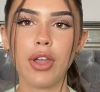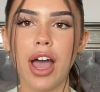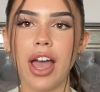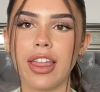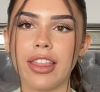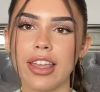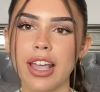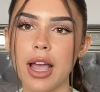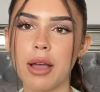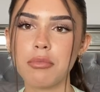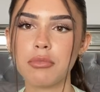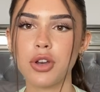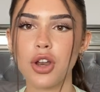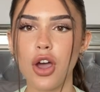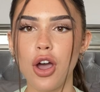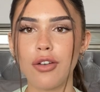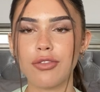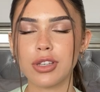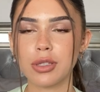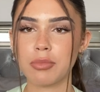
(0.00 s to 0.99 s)
I think I'm
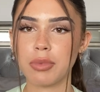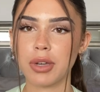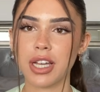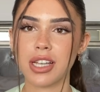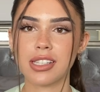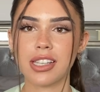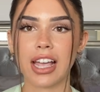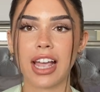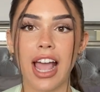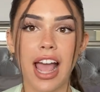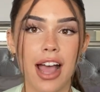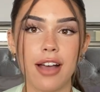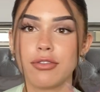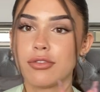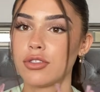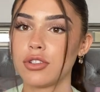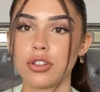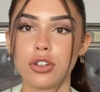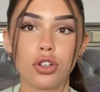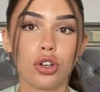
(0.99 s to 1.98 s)
nervous because like I have
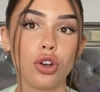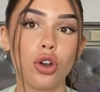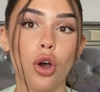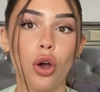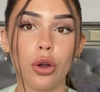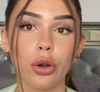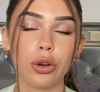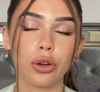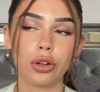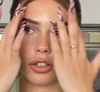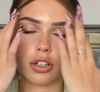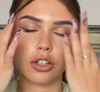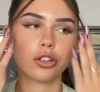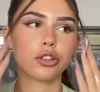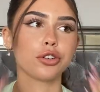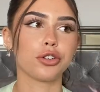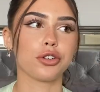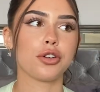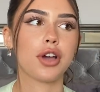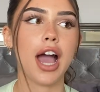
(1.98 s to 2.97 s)
no
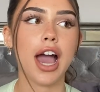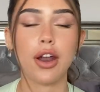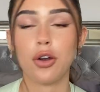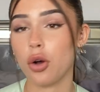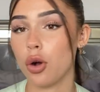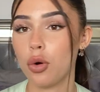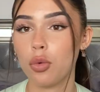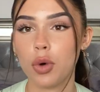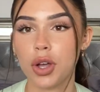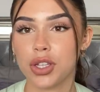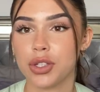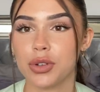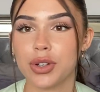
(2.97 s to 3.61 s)
clue at all what to